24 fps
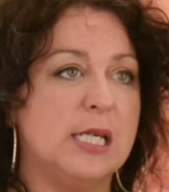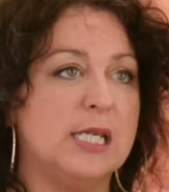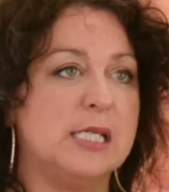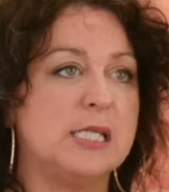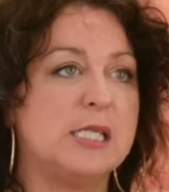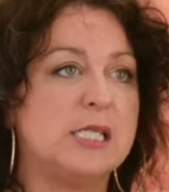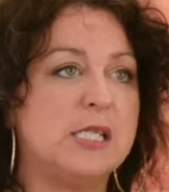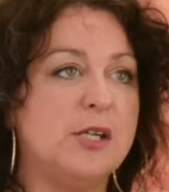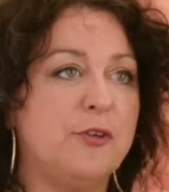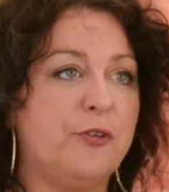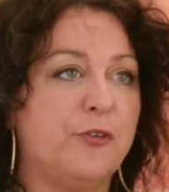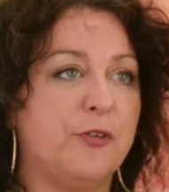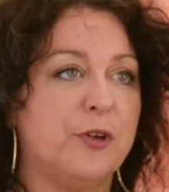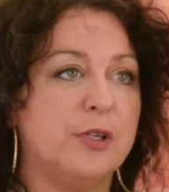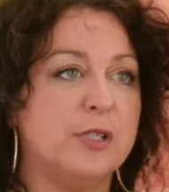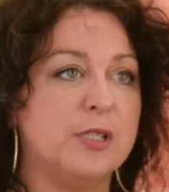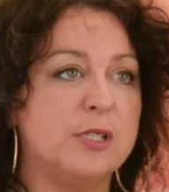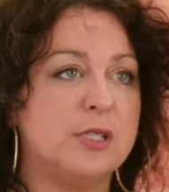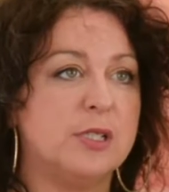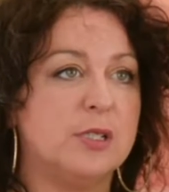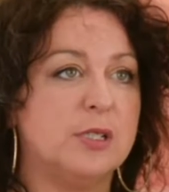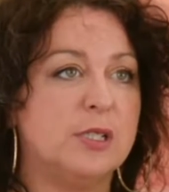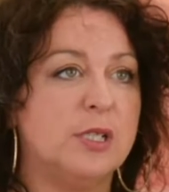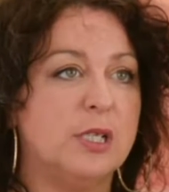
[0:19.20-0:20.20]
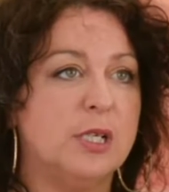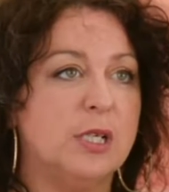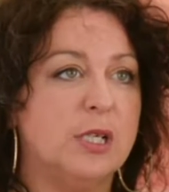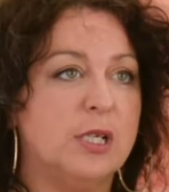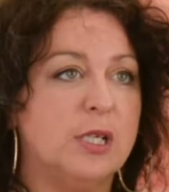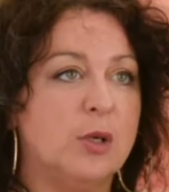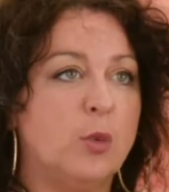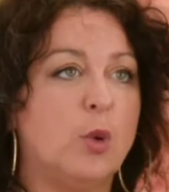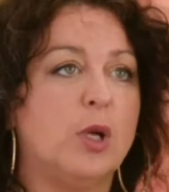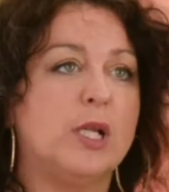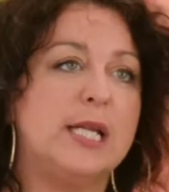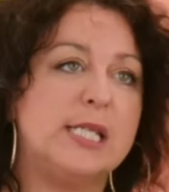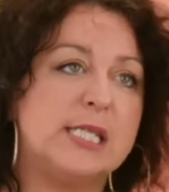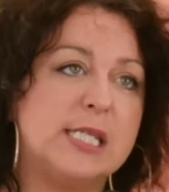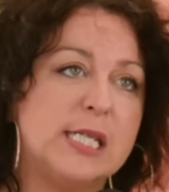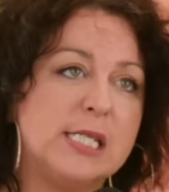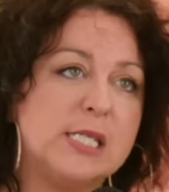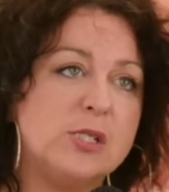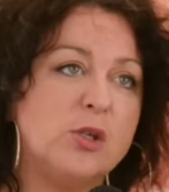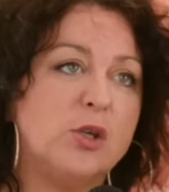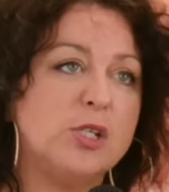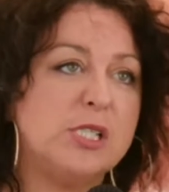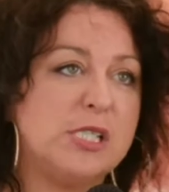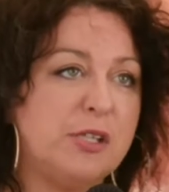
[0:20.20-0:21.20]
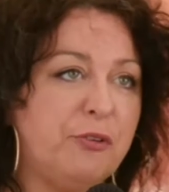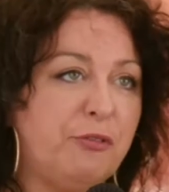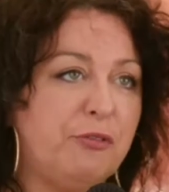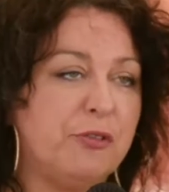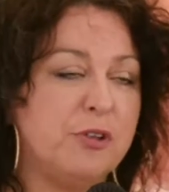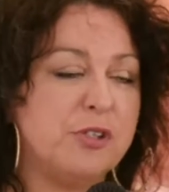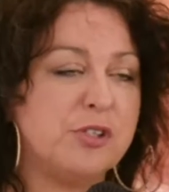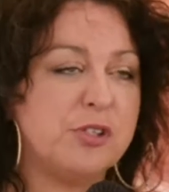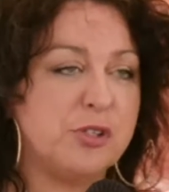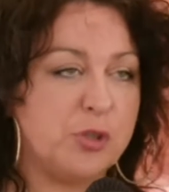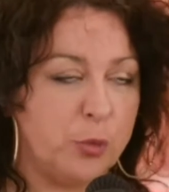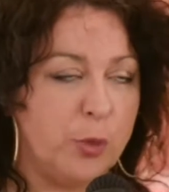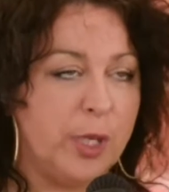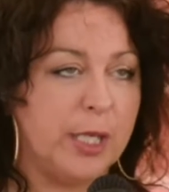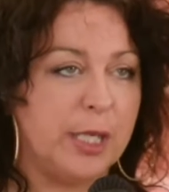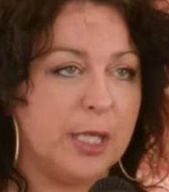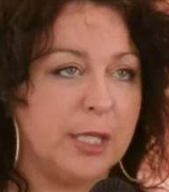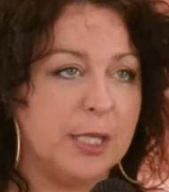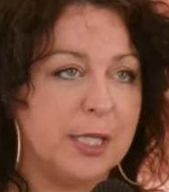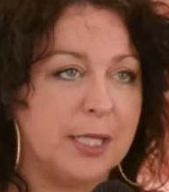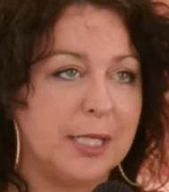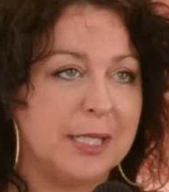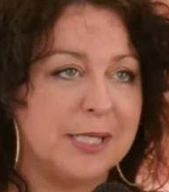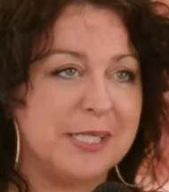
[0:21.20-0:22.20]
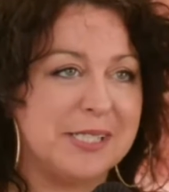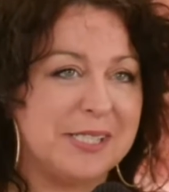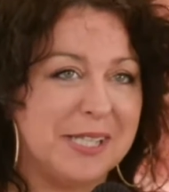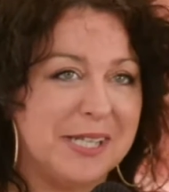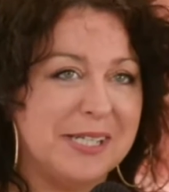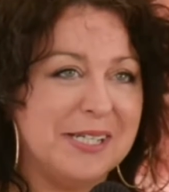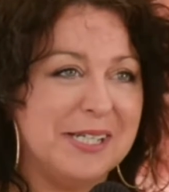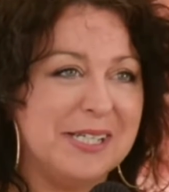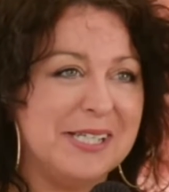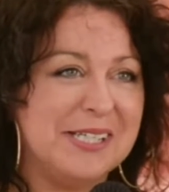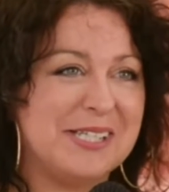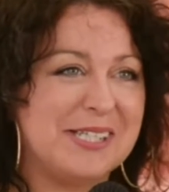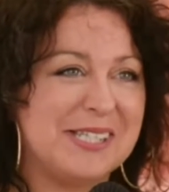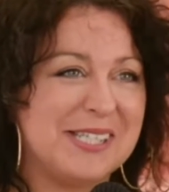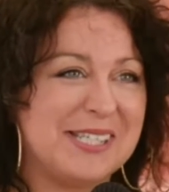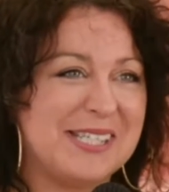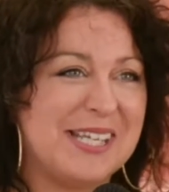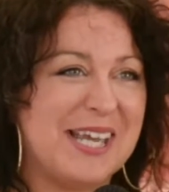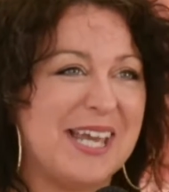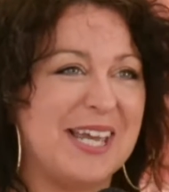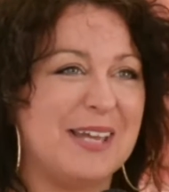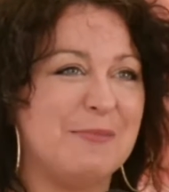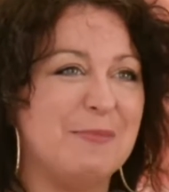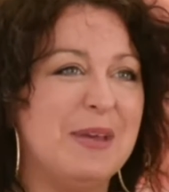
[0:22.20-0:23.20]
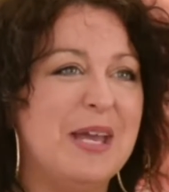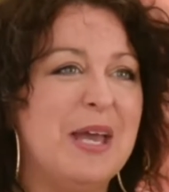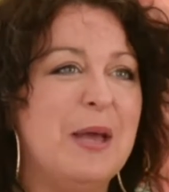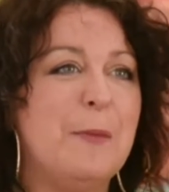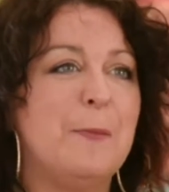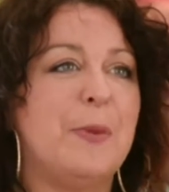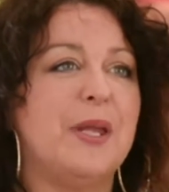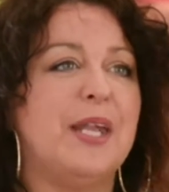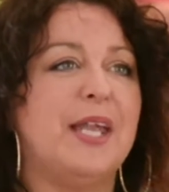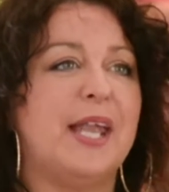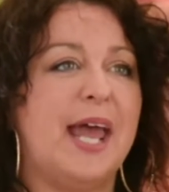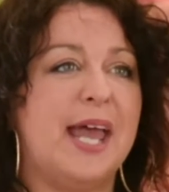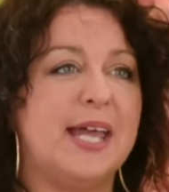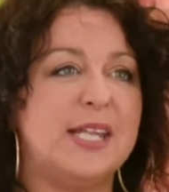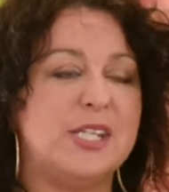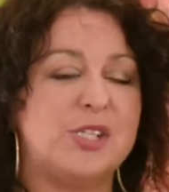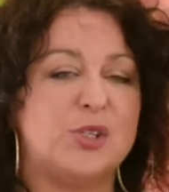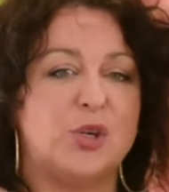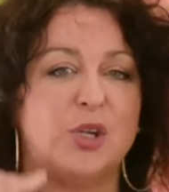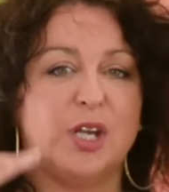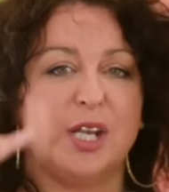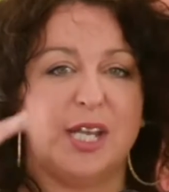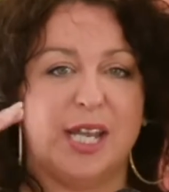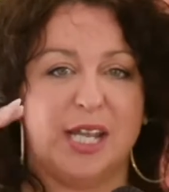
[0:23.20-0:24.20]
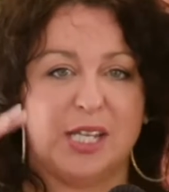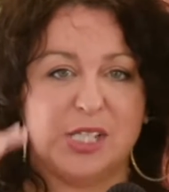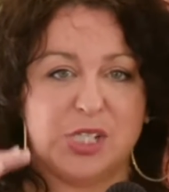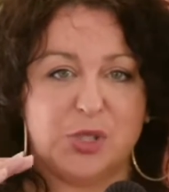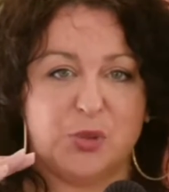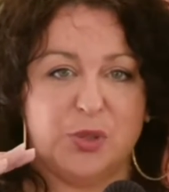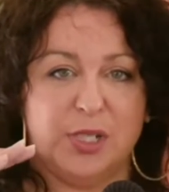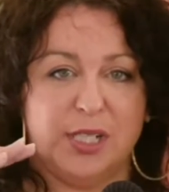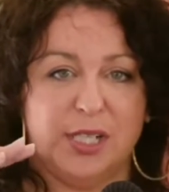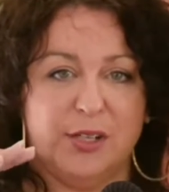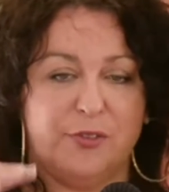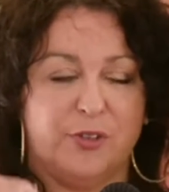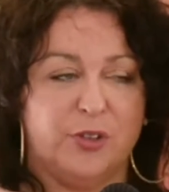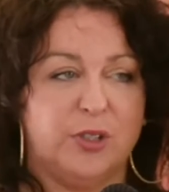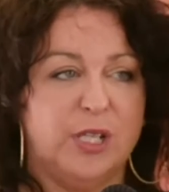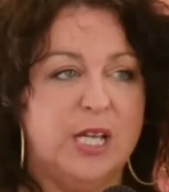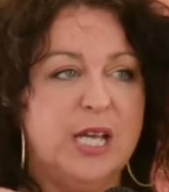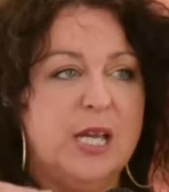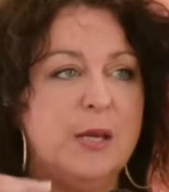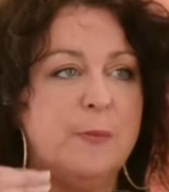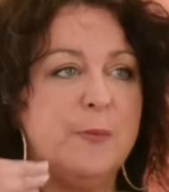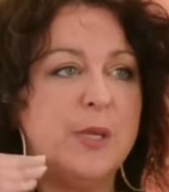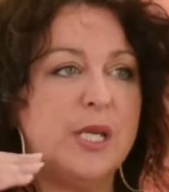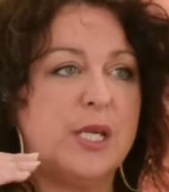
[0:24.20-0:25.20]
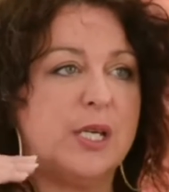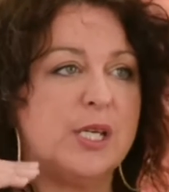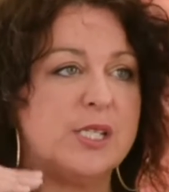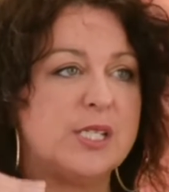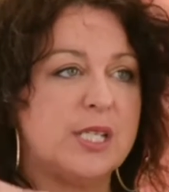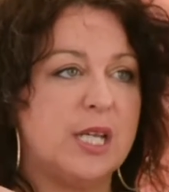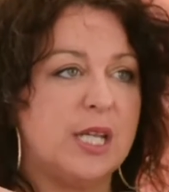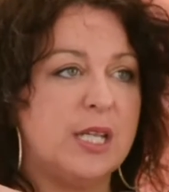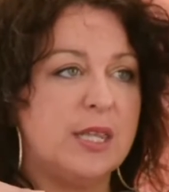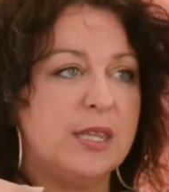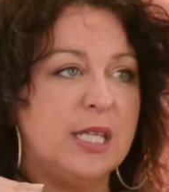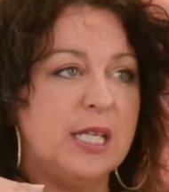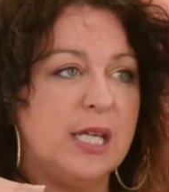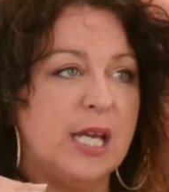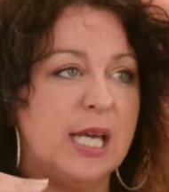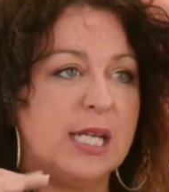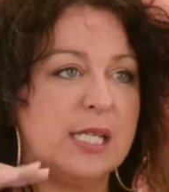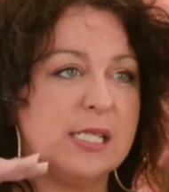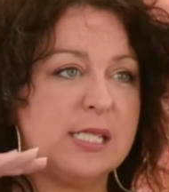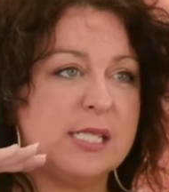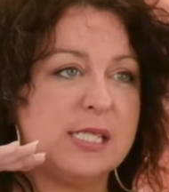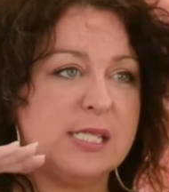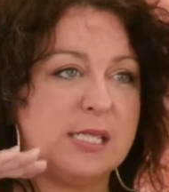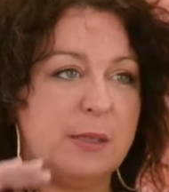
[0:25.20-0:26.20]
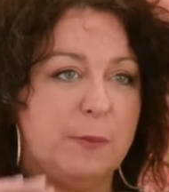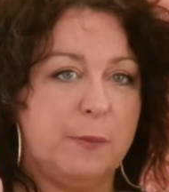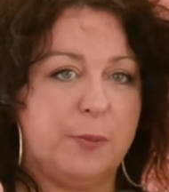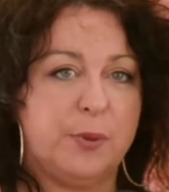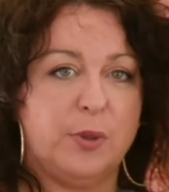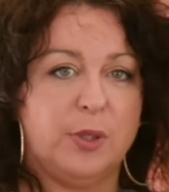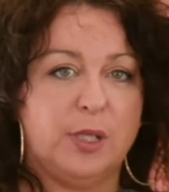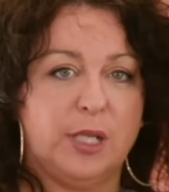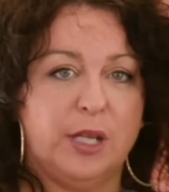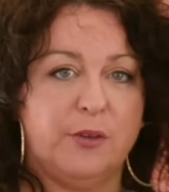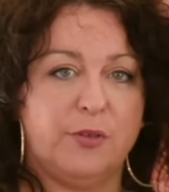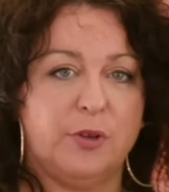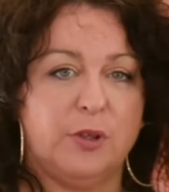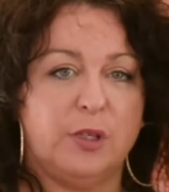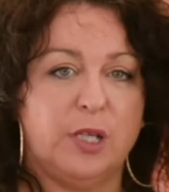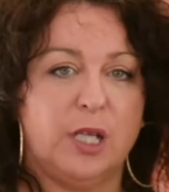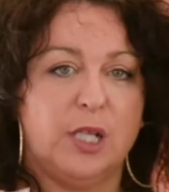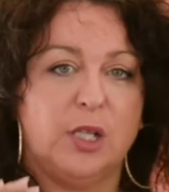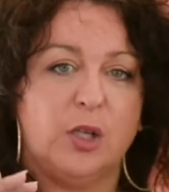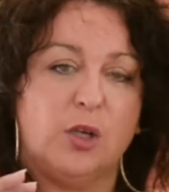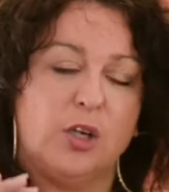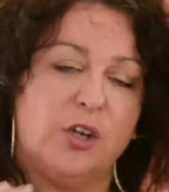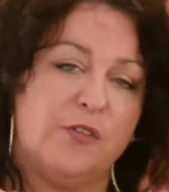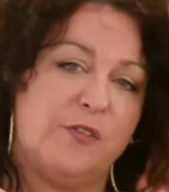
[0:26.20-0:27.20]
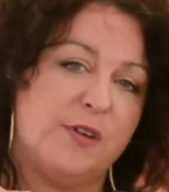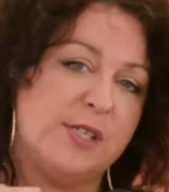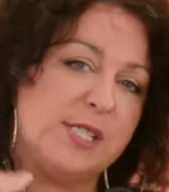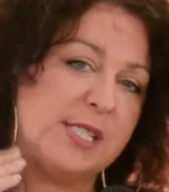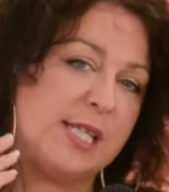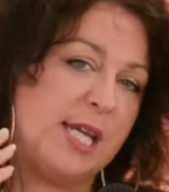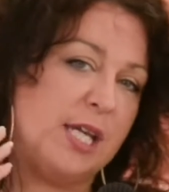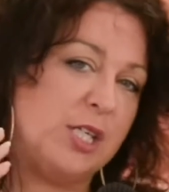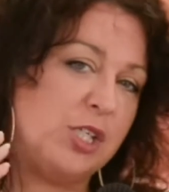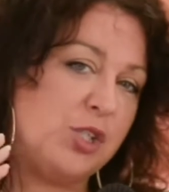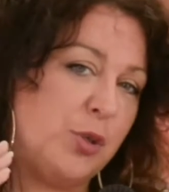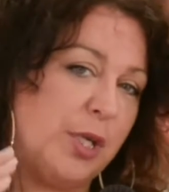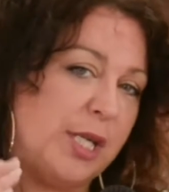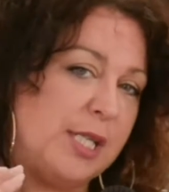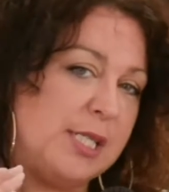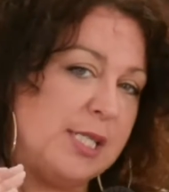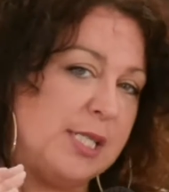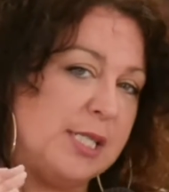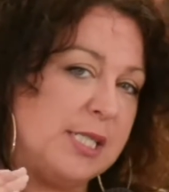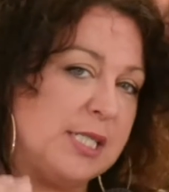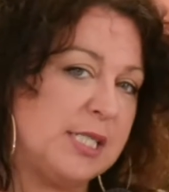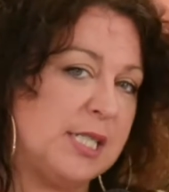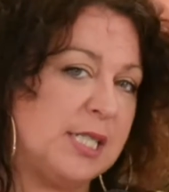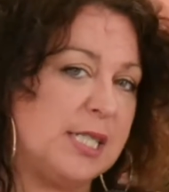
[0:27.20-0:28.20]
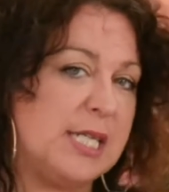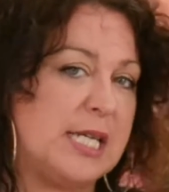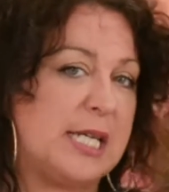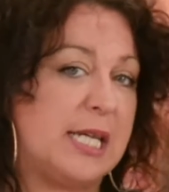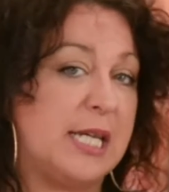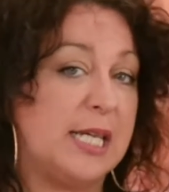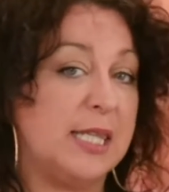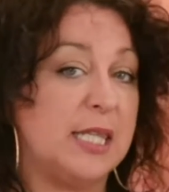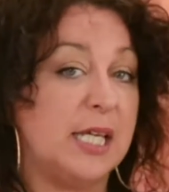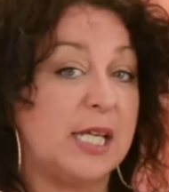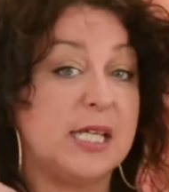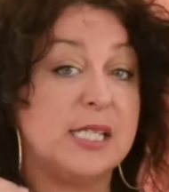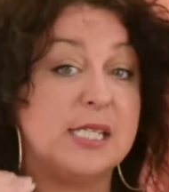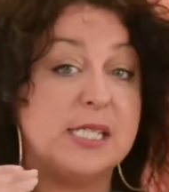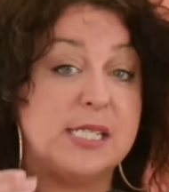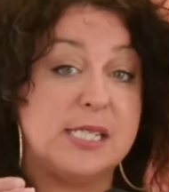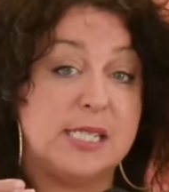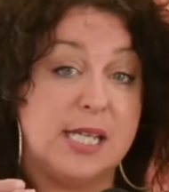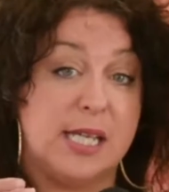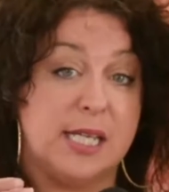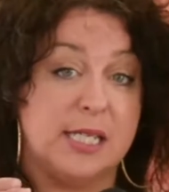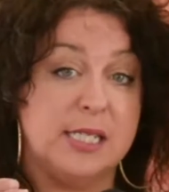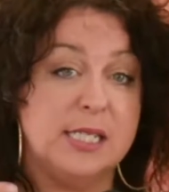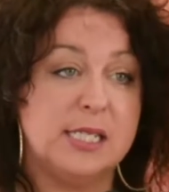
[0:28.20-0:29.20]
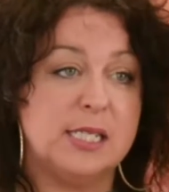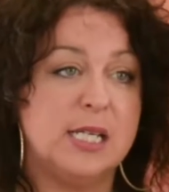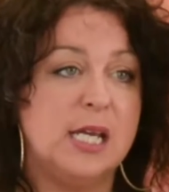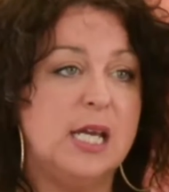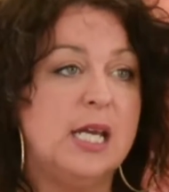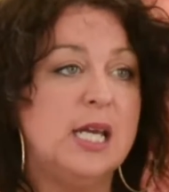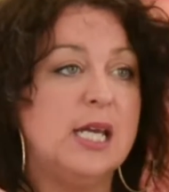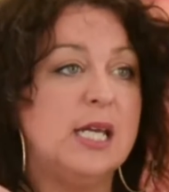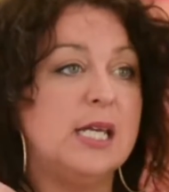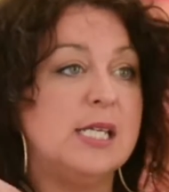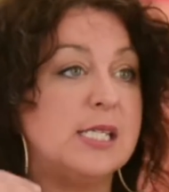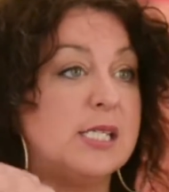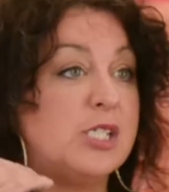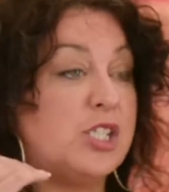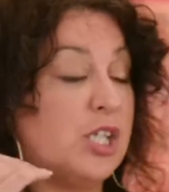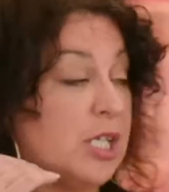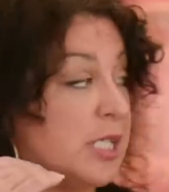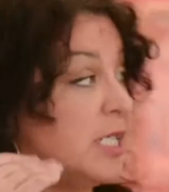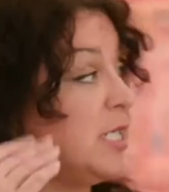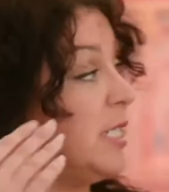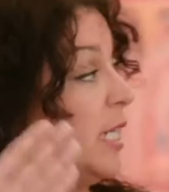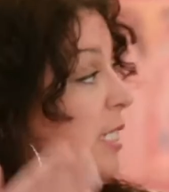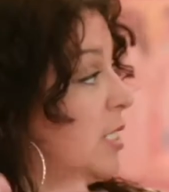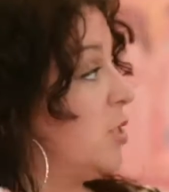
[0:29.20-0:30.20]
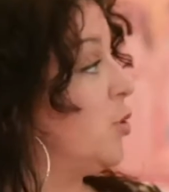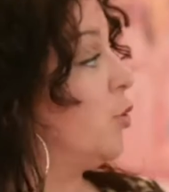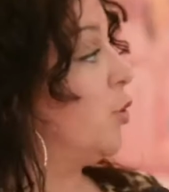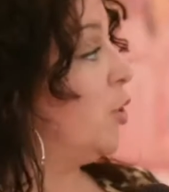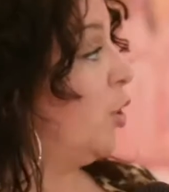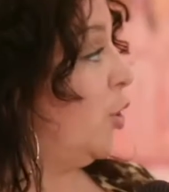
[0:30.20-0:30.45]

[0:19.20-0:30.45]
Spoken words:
is different. Well, it's not different to regular consent, it is the same, but it adds on an extra level. Because I think at a simple level, a lot of us get tricked into thinking that consent is just yes or